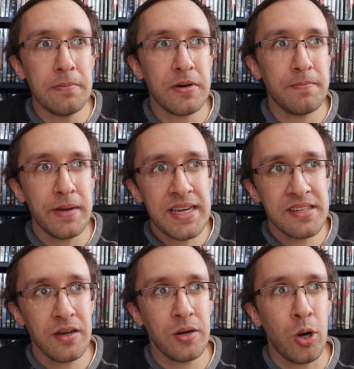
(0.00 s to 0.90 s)
but
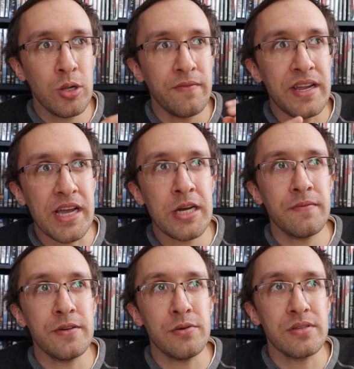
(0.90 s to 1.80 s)
based on all of the
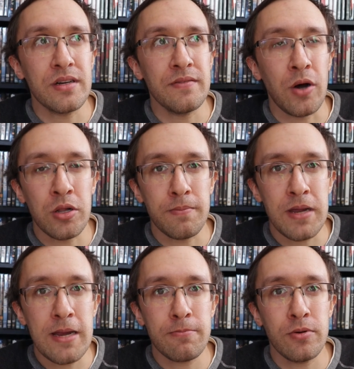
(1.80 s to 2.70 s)
interviews of all the
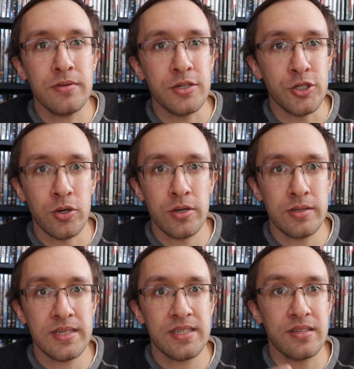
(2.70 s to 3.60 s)
people, the
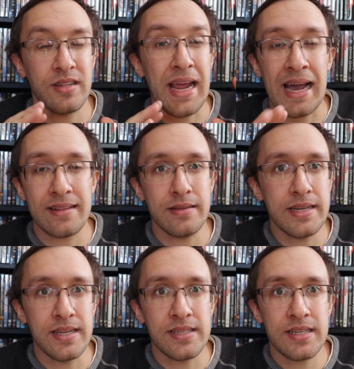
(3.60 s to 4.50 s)
journalists, the
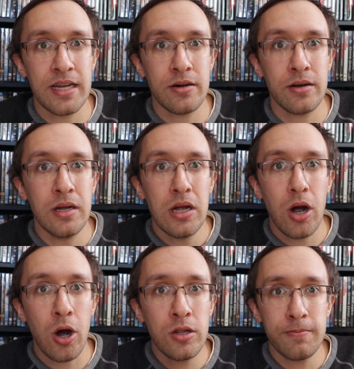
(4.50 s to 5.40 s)
athletes, etc.,
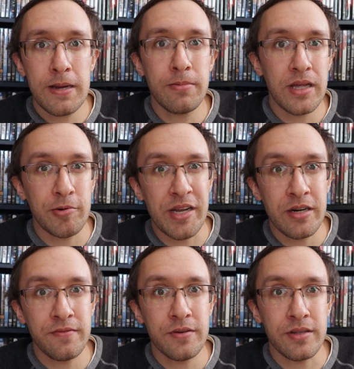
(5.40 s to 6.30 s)
all the people that were
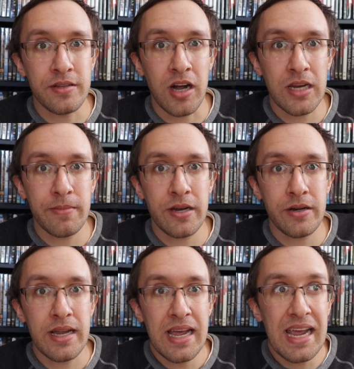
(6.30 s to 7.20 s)
interviewed in the
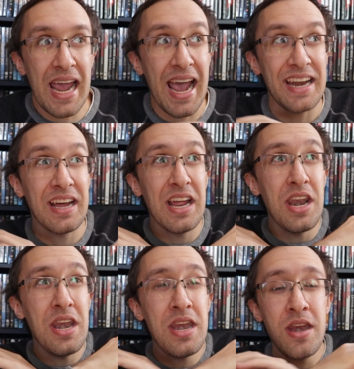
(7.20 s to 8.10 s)
documentary had
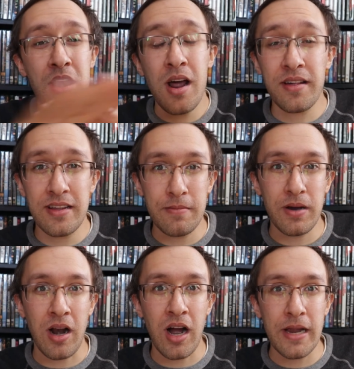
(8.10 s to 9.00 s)
nothing
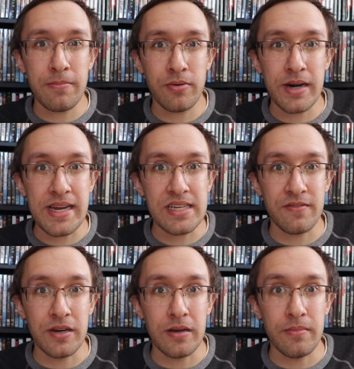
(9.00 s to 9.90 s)
but high praise
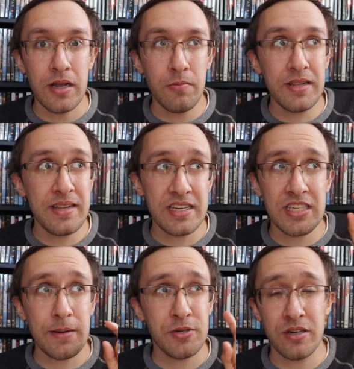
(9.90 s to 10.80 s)
for him, with the
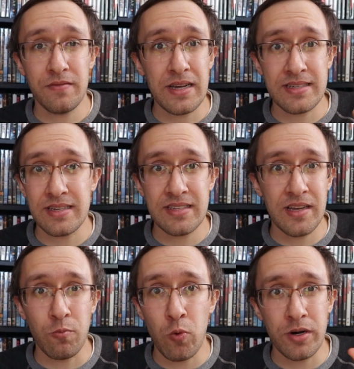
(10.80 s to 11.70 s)
exception of, as I
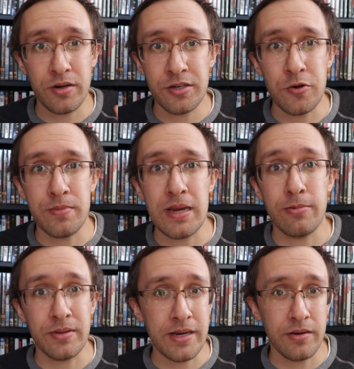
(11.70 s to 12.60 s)
said, one or two
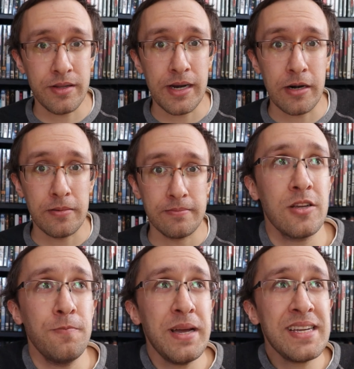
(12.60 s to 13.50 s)
people here and there.
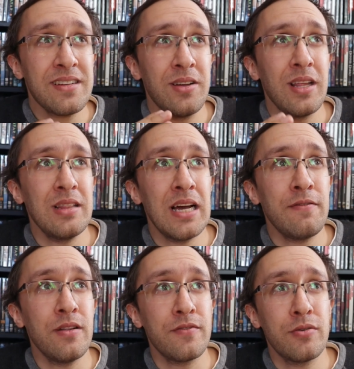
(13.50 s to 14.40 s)
So based on the
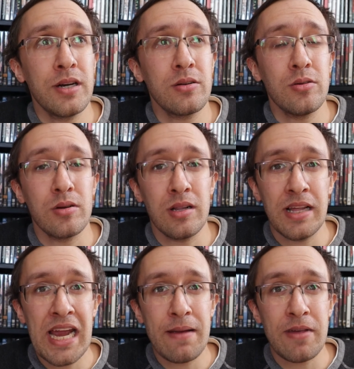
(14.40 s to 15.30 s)
level of critical
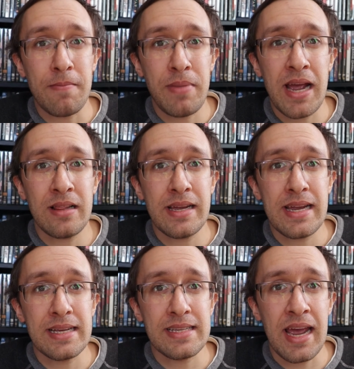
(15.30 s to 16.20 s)
acclaim that Pele
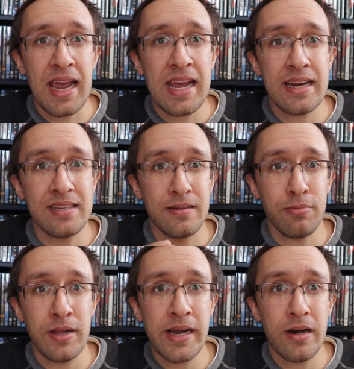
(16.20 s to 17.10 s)
has had as a
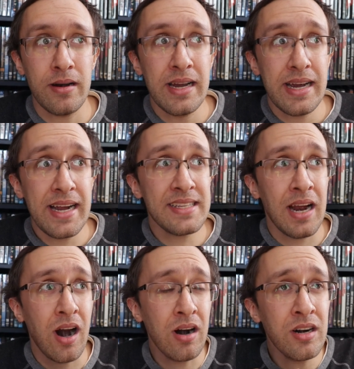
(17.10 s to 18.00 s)
player, it's
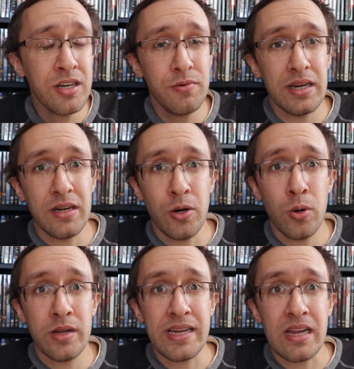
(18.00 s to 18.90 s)
hard to
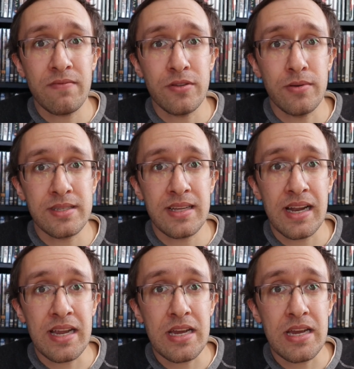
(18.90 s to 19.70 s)
ignore the influence that